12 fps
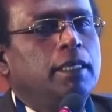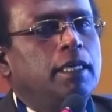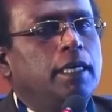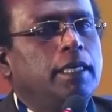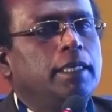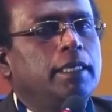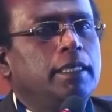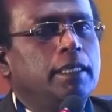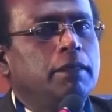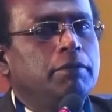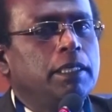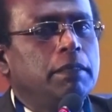And
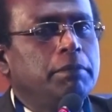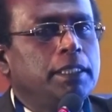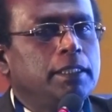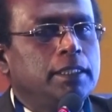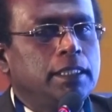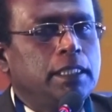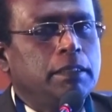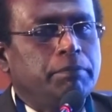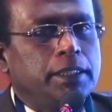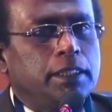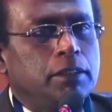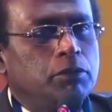we have been seeing
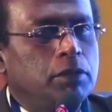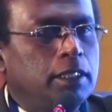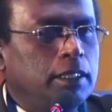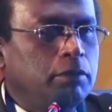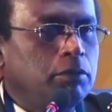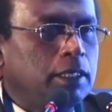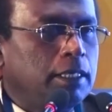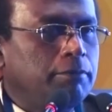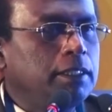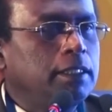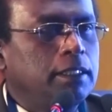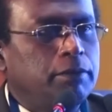patients who come
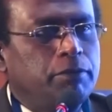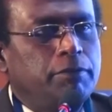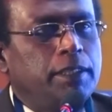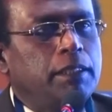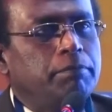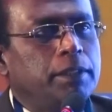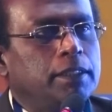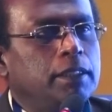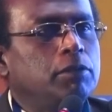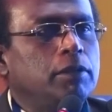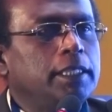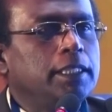with 15%,
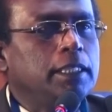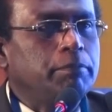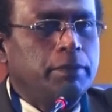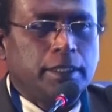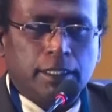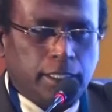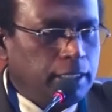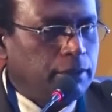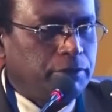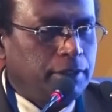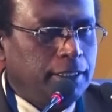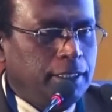23%
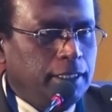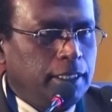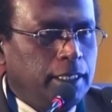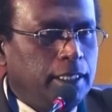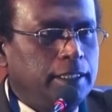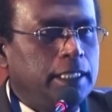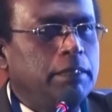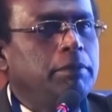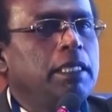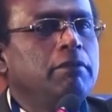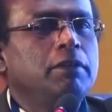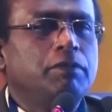EF, and they have
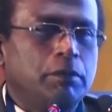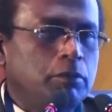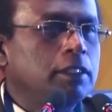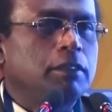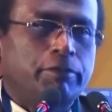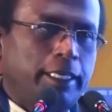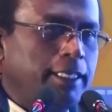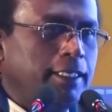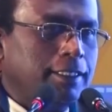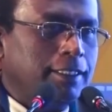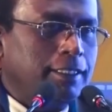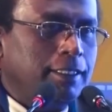been living for more than 5
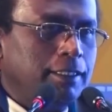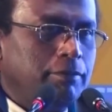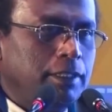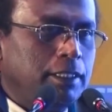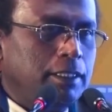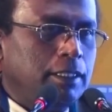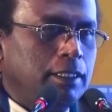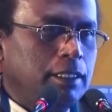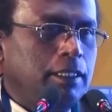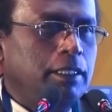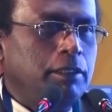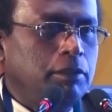years with
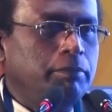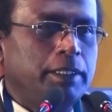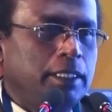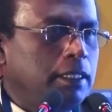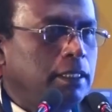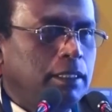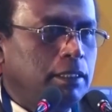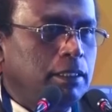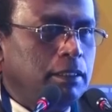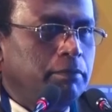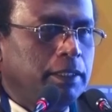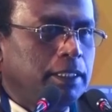the new
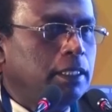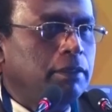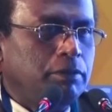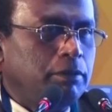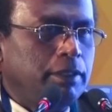method of